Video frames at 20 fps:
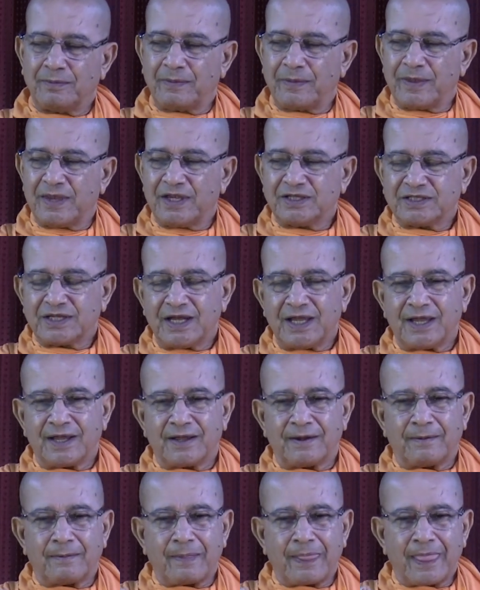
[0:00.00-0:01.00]
just like
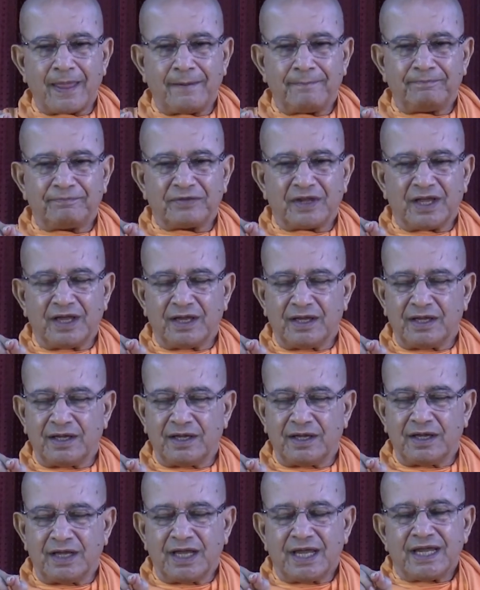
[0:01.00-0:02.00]

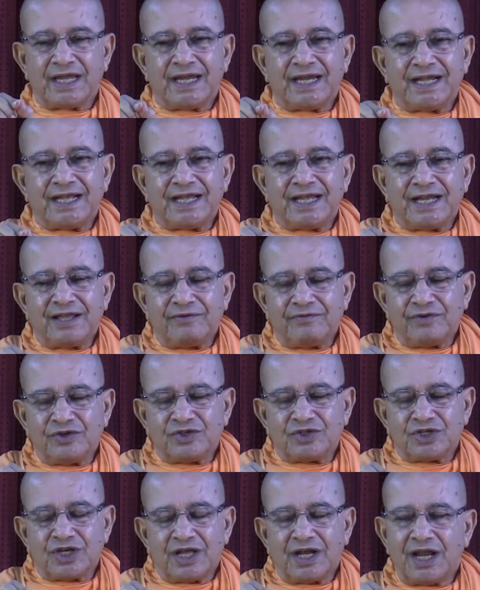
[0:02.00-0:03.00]

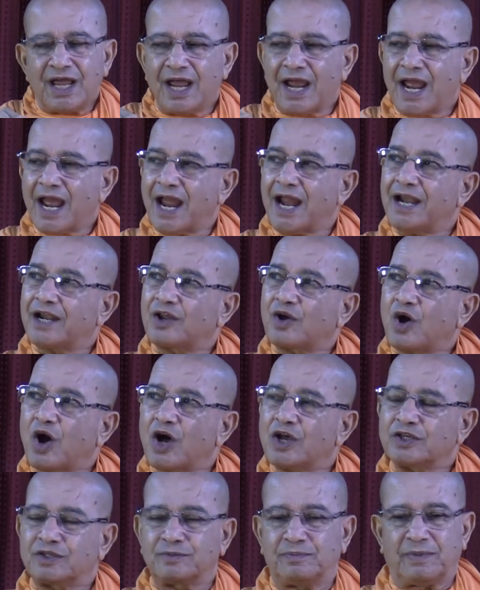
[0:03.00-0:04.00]
individual and
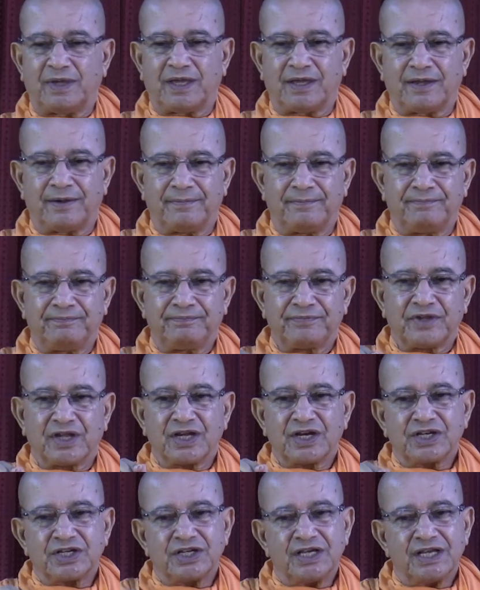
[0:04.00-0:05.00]
cosmic.
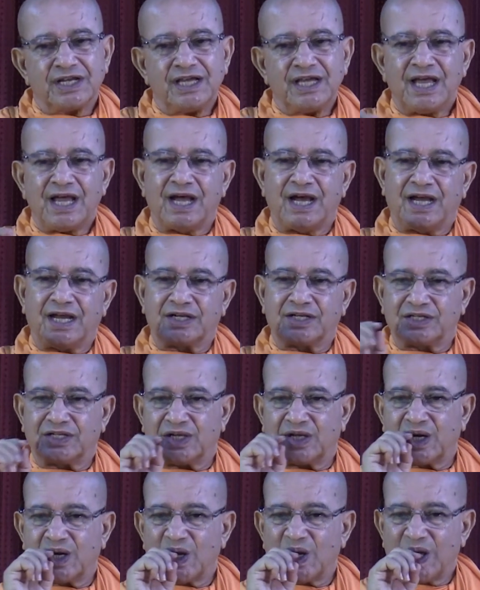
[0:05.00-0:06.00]
Kshara,
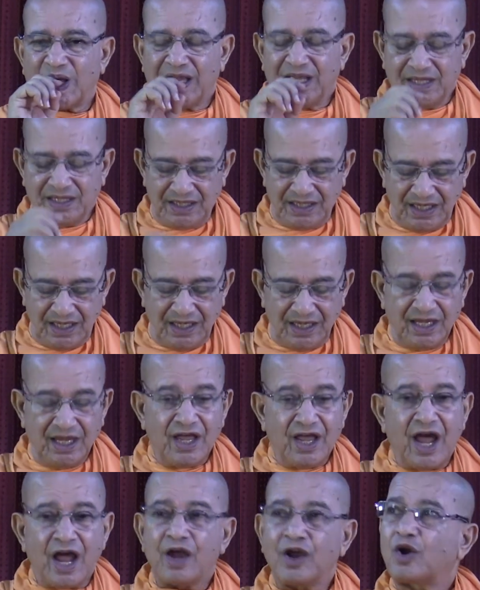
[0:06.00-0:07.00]
Akshara.
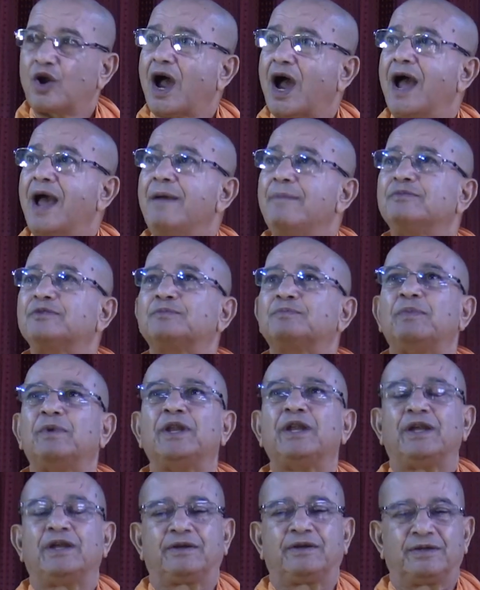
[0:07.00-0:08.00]
I am
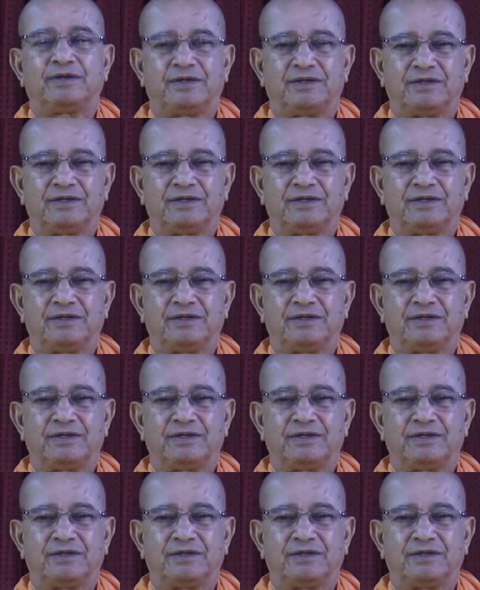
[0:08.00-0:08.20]
spirit.